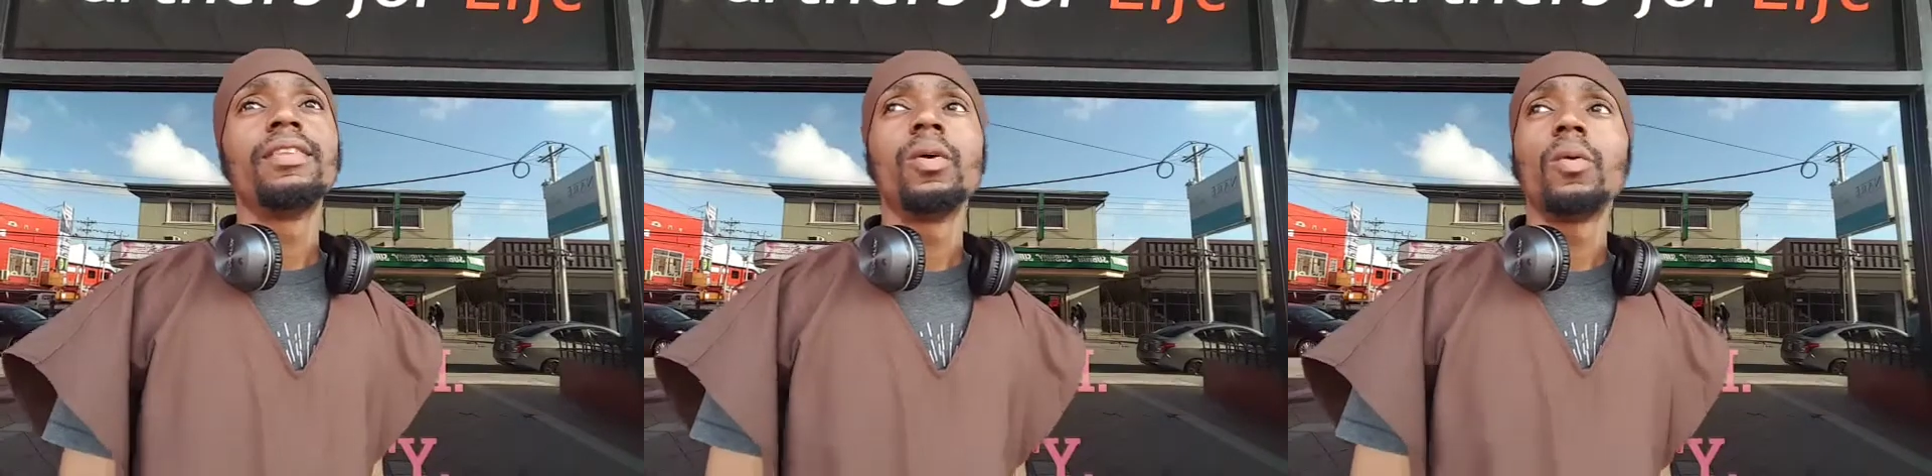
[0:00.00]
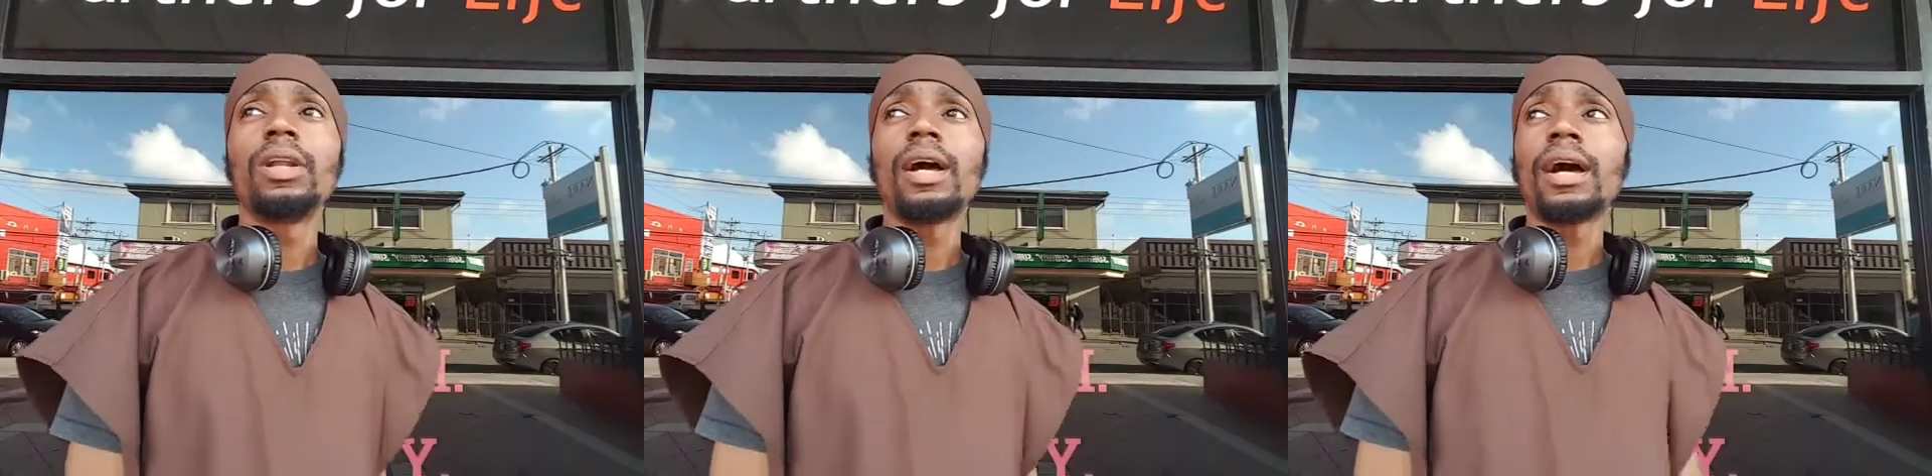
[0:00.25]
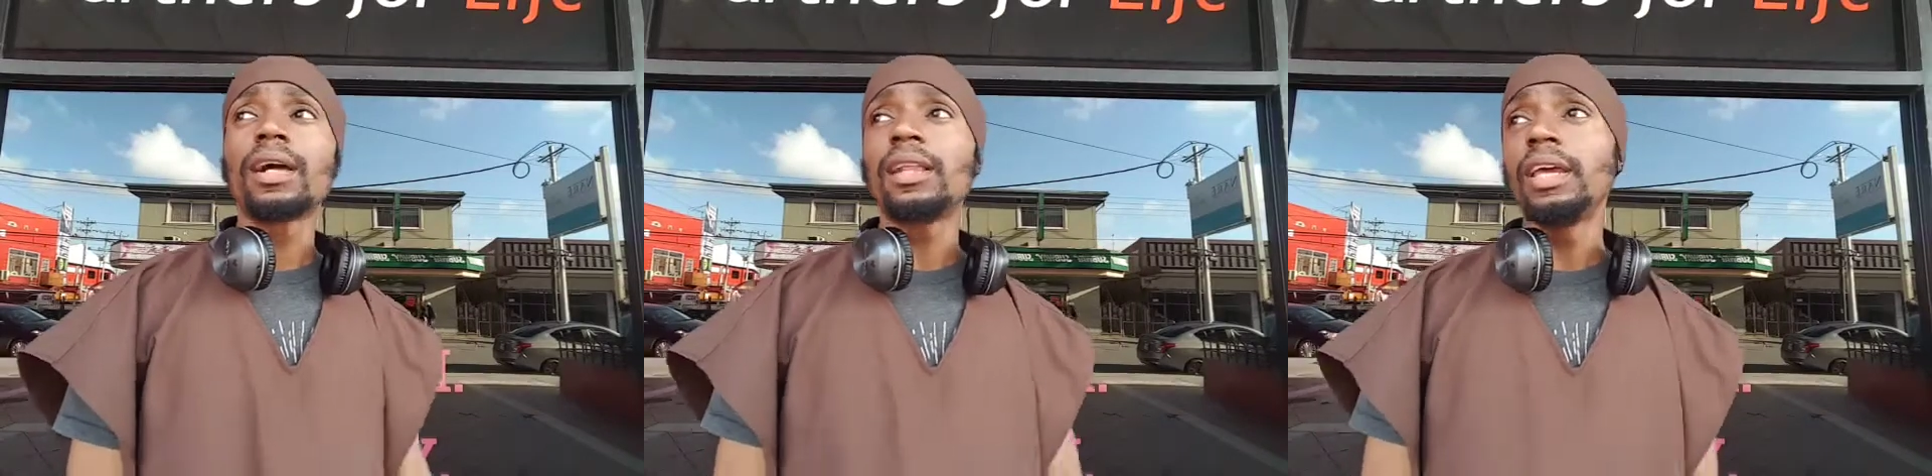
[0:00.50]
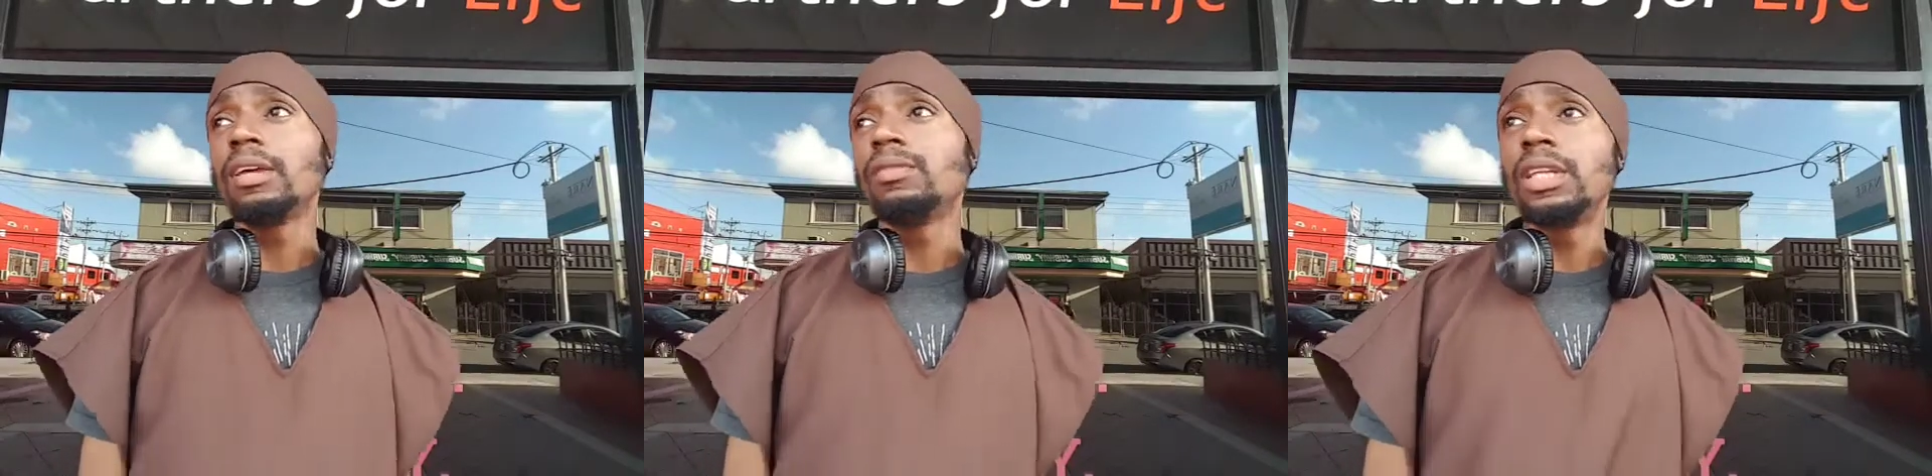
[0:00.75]
they want to act
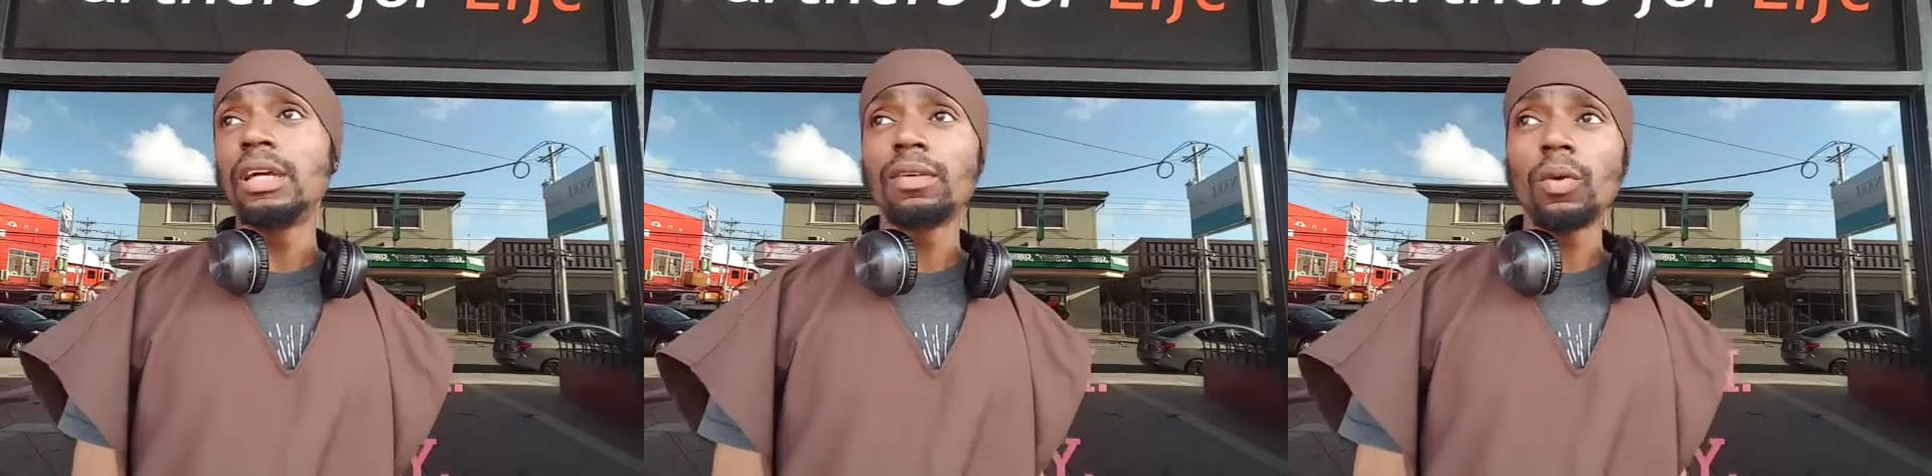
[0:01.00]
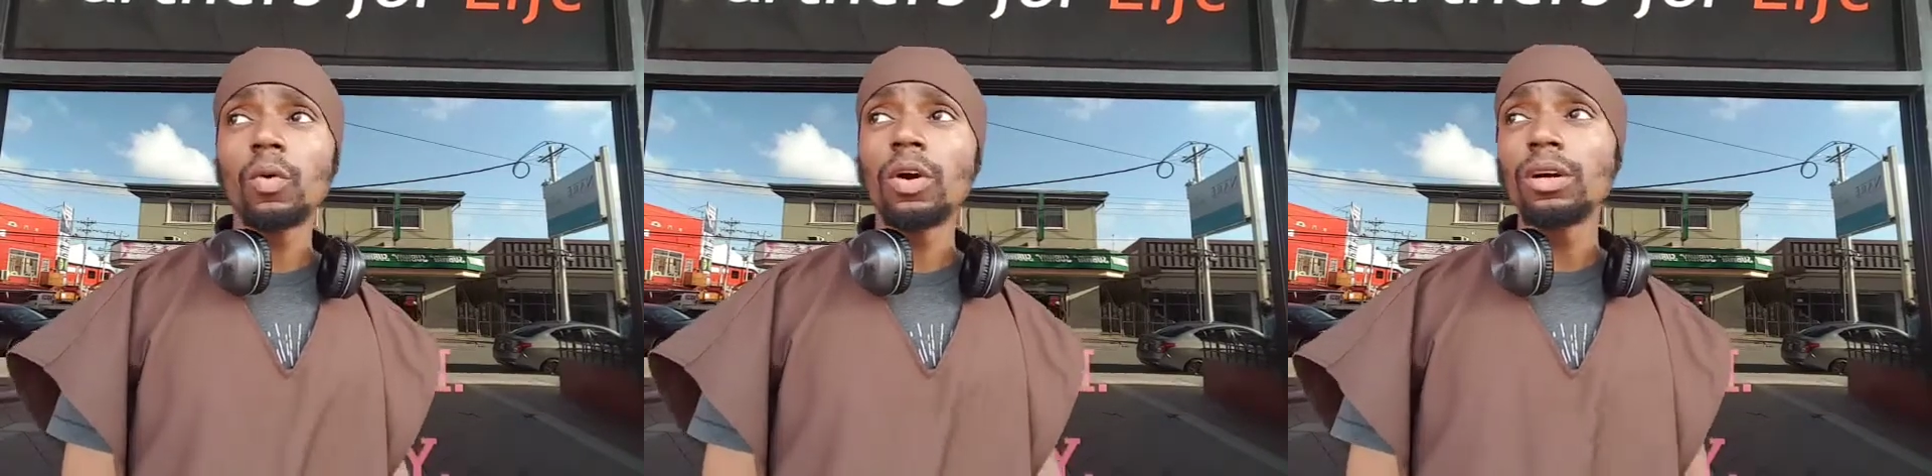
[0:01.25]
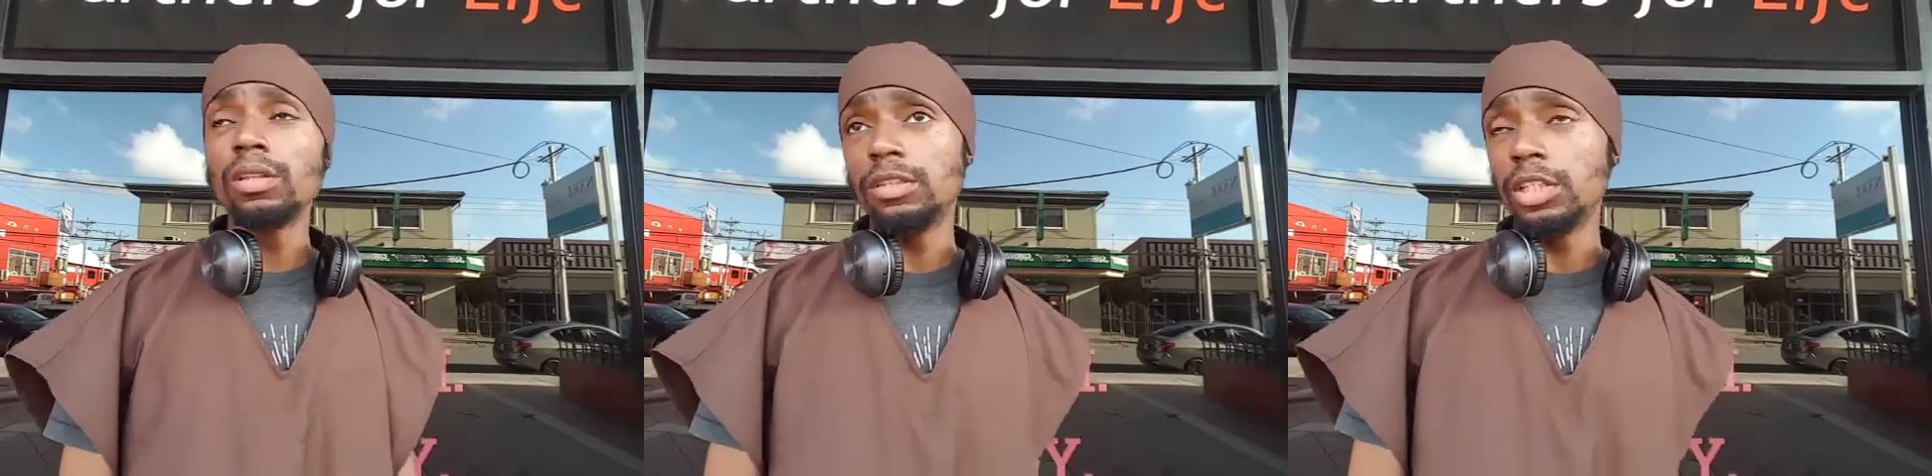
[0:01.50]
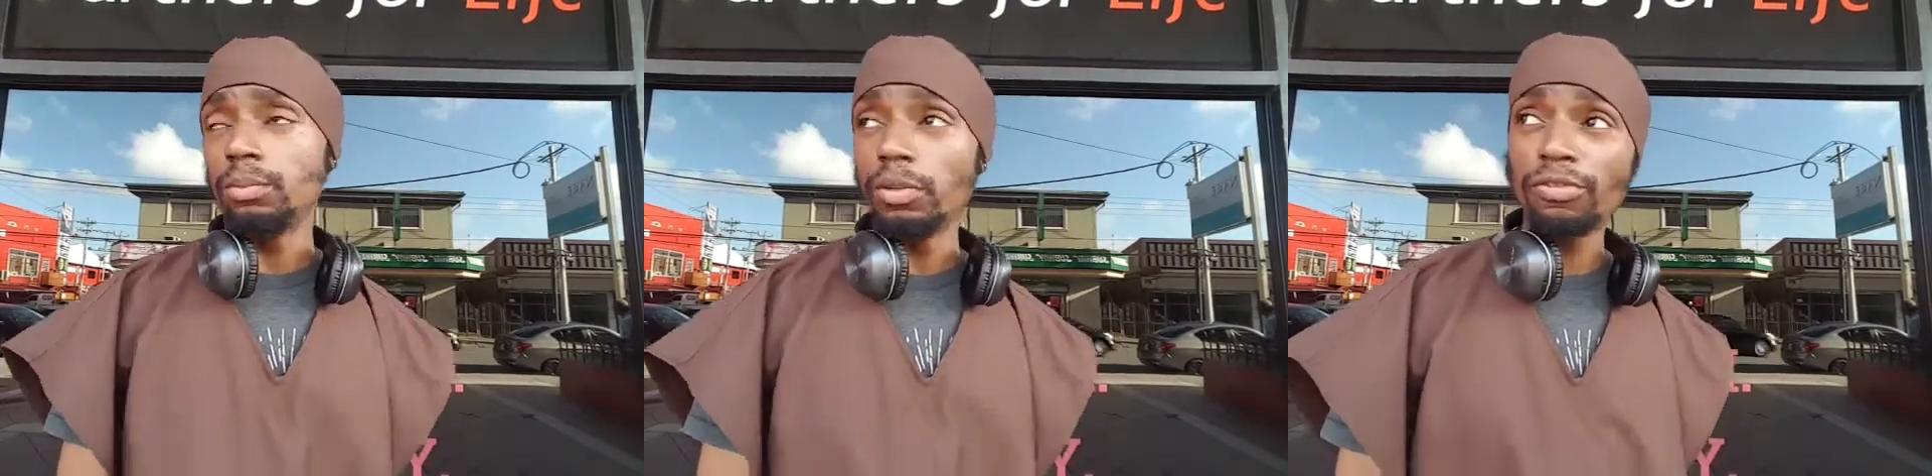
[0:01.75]
like if they never walked
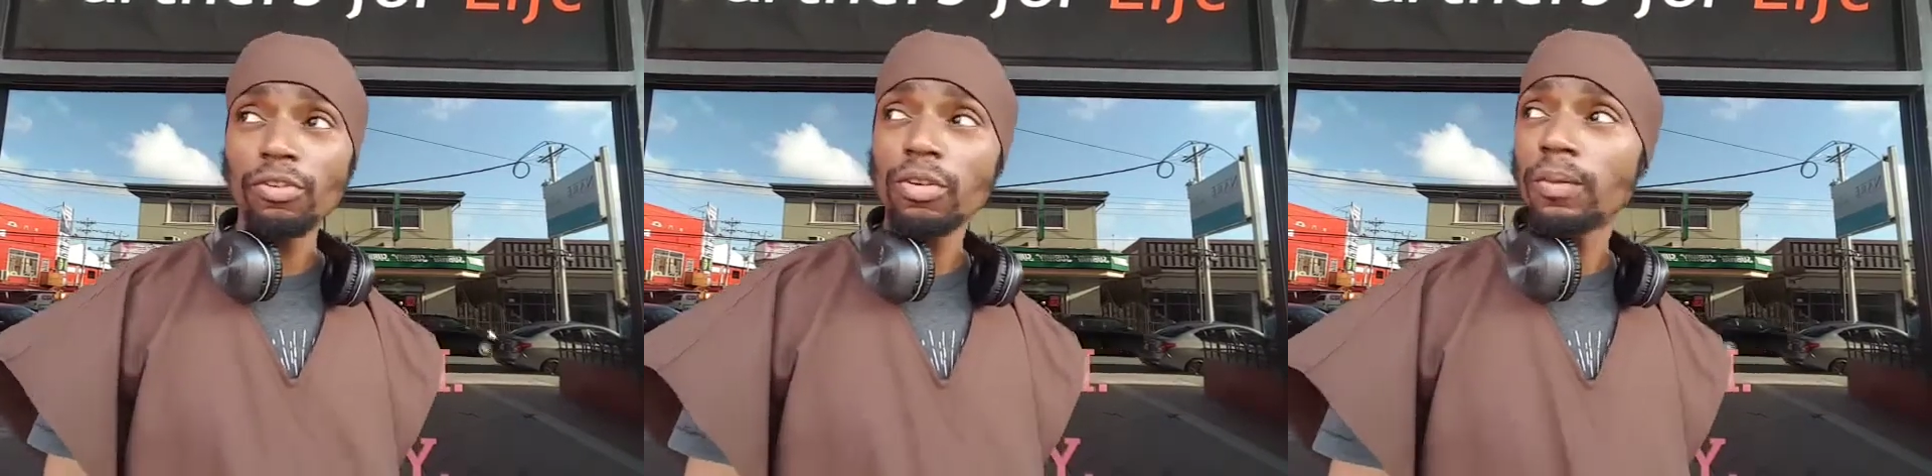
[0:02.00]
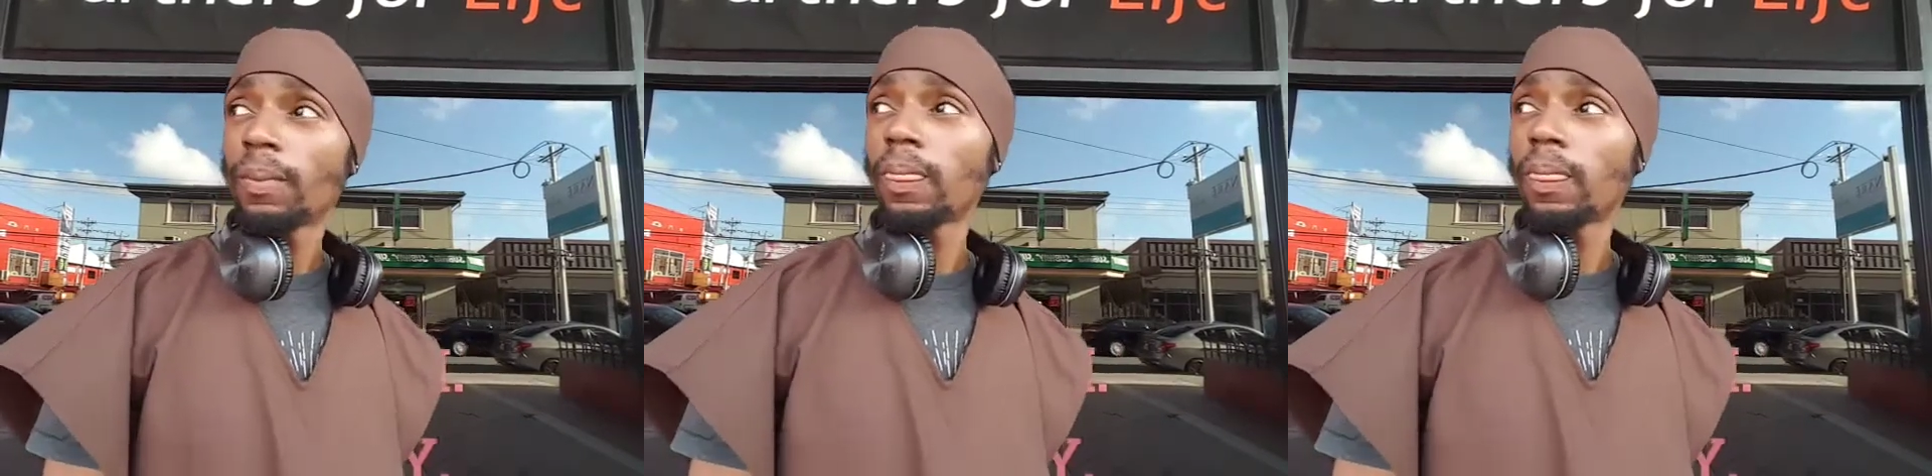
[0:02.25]
onto it before.